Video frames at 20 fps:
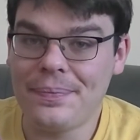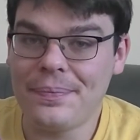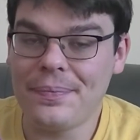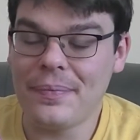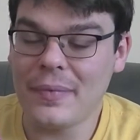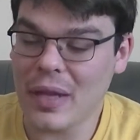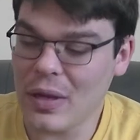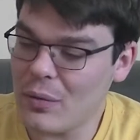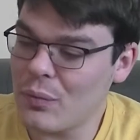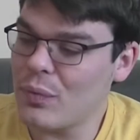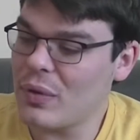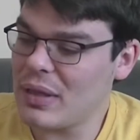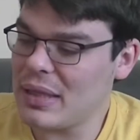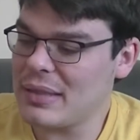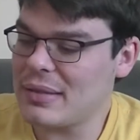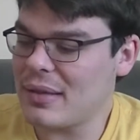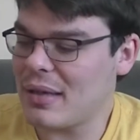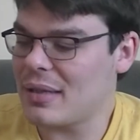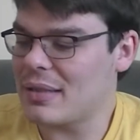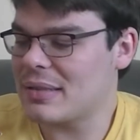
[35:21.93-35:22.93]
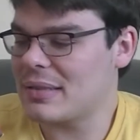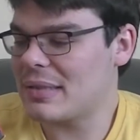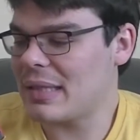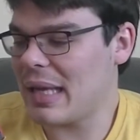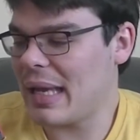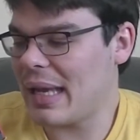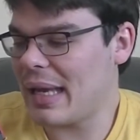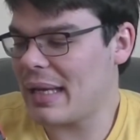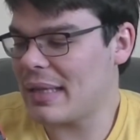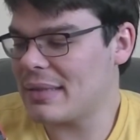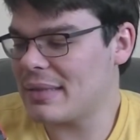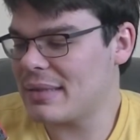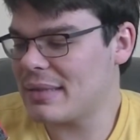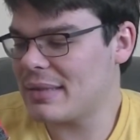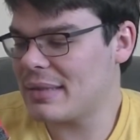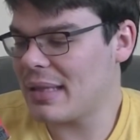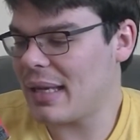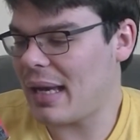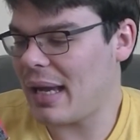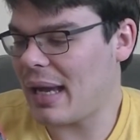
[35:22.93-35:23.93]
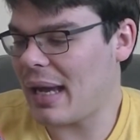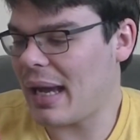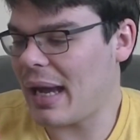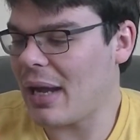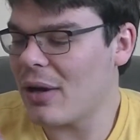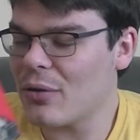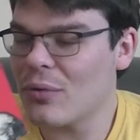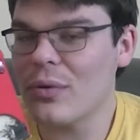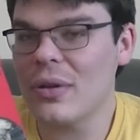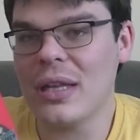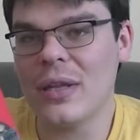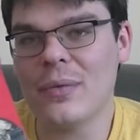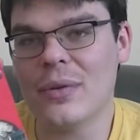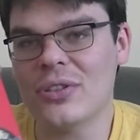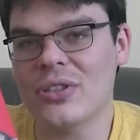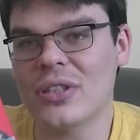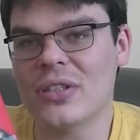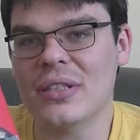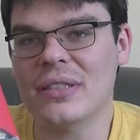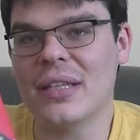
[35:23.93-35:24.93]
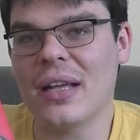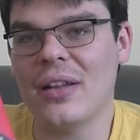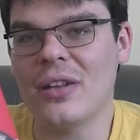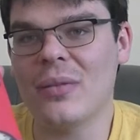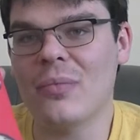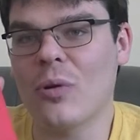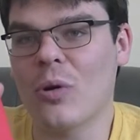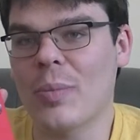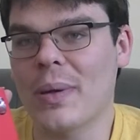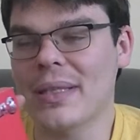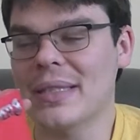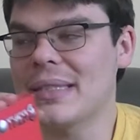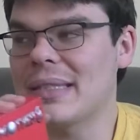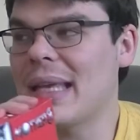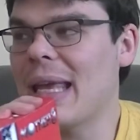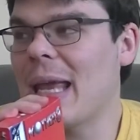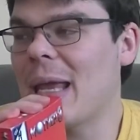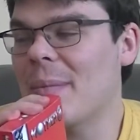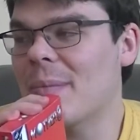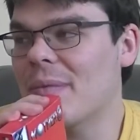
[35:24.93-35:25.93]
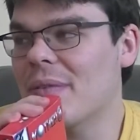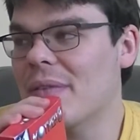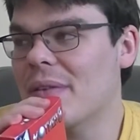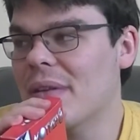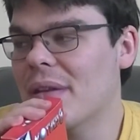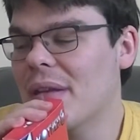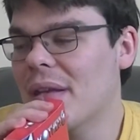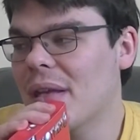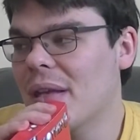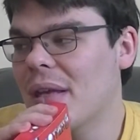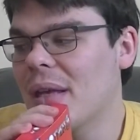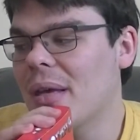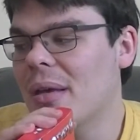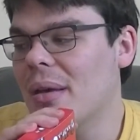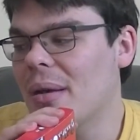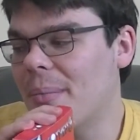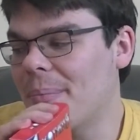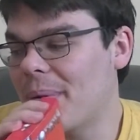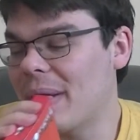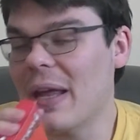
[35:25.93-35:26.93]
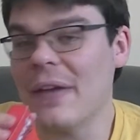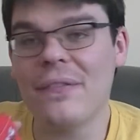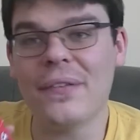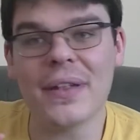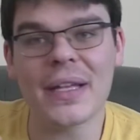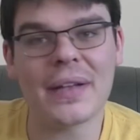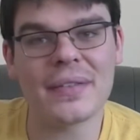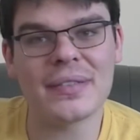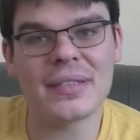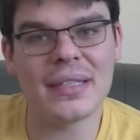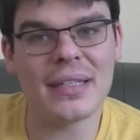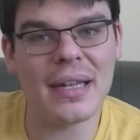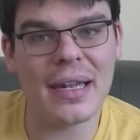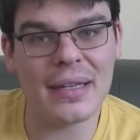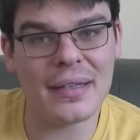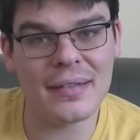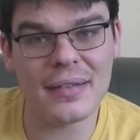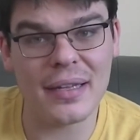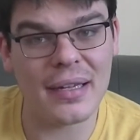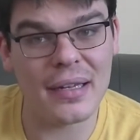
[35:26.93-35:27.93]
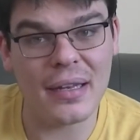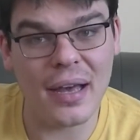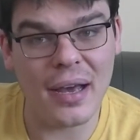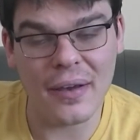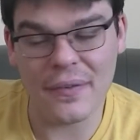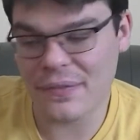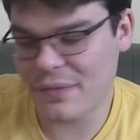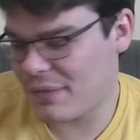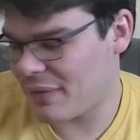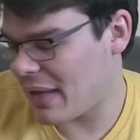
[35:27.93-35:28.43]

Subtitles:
It really does. And I really wish I could tell you more about these games, but I feel like I've said enough.